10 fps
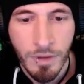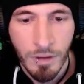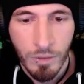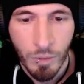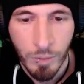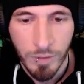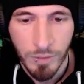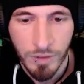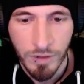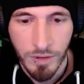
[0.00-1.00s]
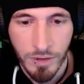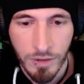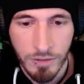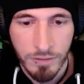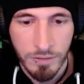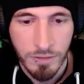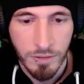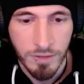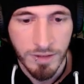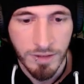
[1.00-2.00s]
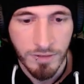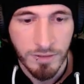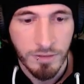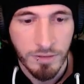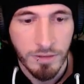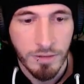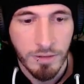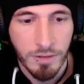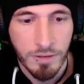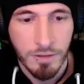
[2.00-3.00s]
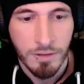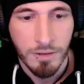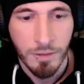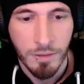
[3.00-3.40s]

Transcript: Am I supposed to... those things? Nope.